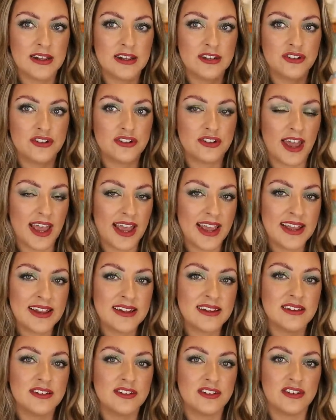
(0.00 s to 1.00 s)

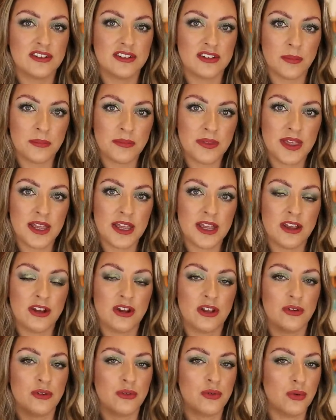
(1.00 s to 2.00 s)
shade. There's just something, you
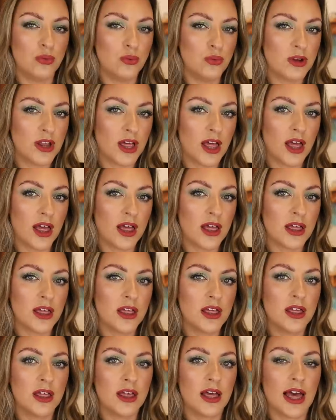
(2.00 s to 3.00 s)
know, cooler
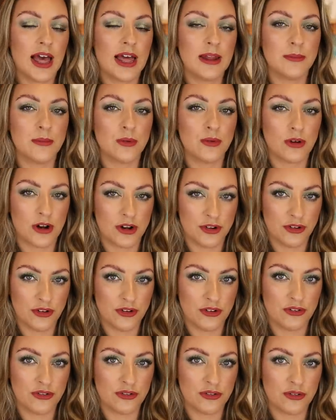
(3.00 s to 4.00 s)
and more
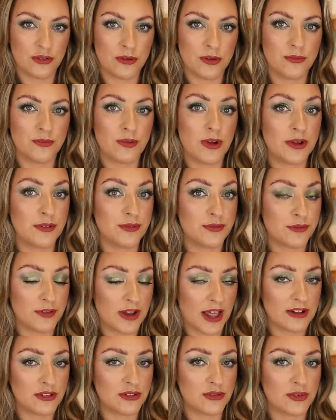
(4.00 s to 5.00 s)
unusual and very
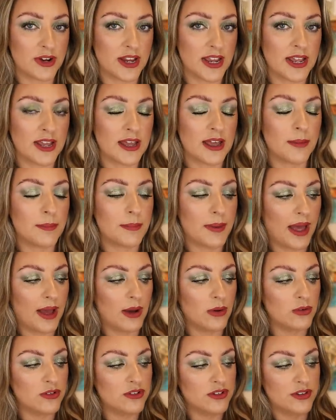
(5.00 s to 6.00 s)
flattering
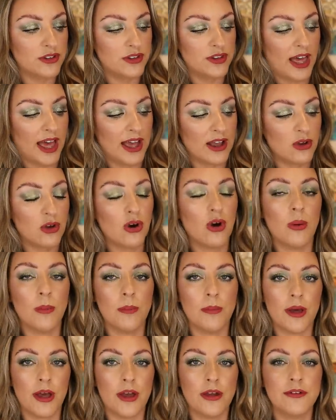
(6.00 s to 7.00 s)
about that
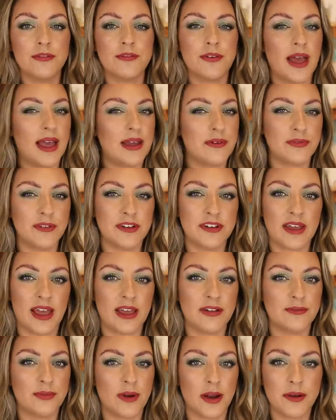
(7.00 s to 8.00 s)
combo for every
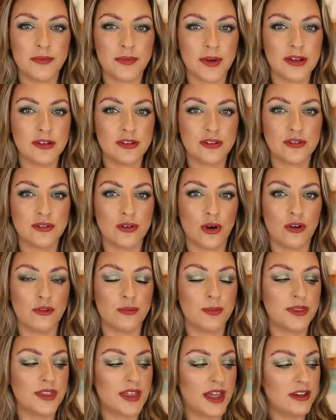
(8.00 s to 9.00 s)
day. Very, very
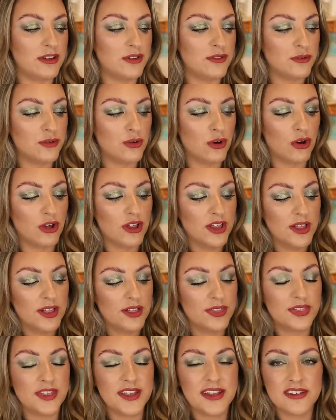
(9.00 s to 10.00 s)
soft. But then you've got
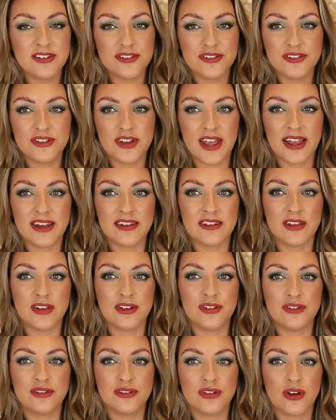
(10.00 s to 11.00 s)
these shades that
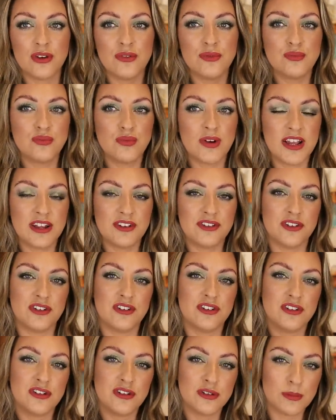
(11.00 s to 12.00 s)
are so rich and
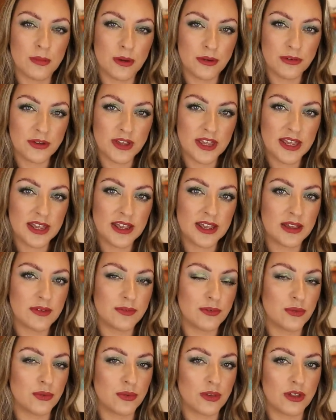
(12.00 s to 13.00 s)
smoky and
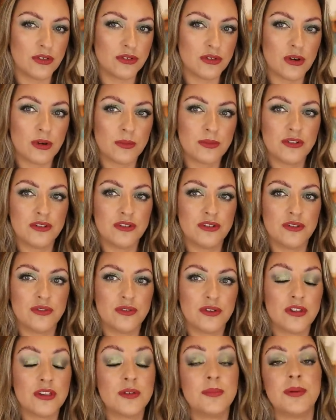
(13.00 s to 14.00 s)
give you all those options. You've
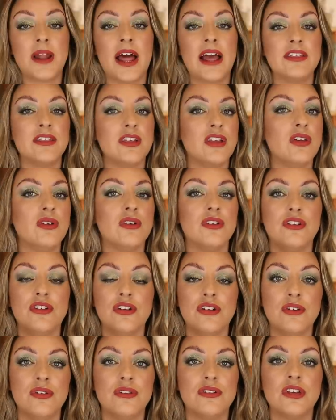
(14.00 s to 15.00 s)
got the black that you can
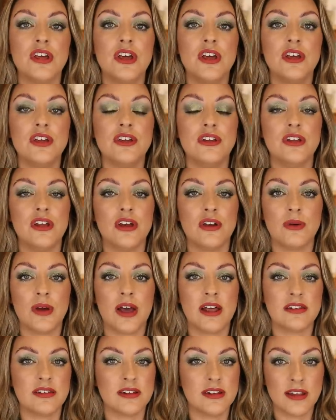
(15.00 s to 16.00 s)
use, you know,
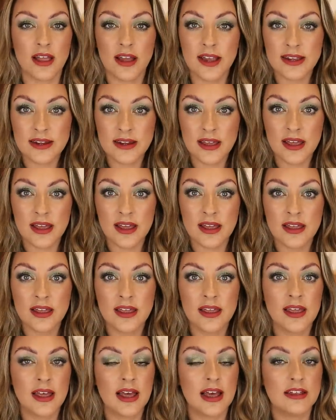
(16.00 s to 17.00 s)
as liner
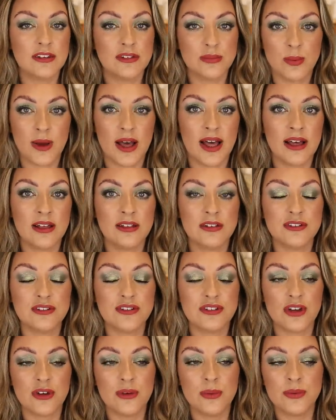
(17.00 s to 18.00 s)
as well.
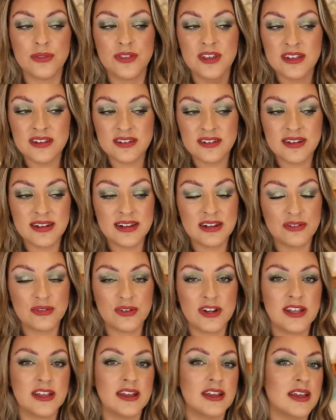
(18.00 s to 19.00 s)
So this
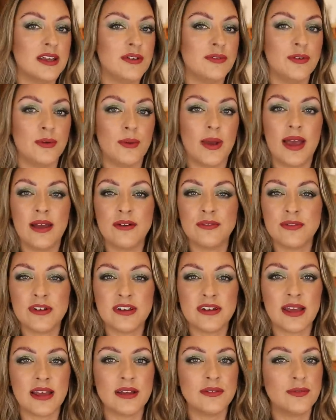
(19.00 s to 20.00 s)
literally can give you
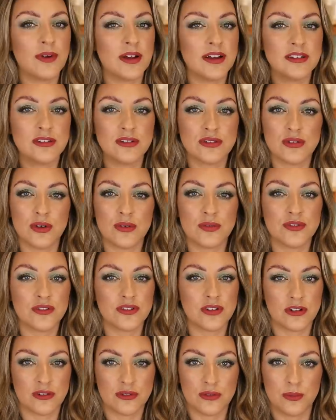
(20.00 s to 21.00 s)
everyday, very soft,
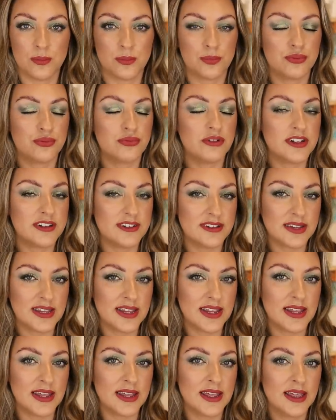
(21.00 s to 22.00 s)
subtle,
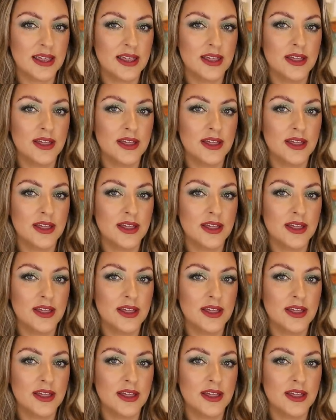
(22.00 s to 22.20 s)
pretty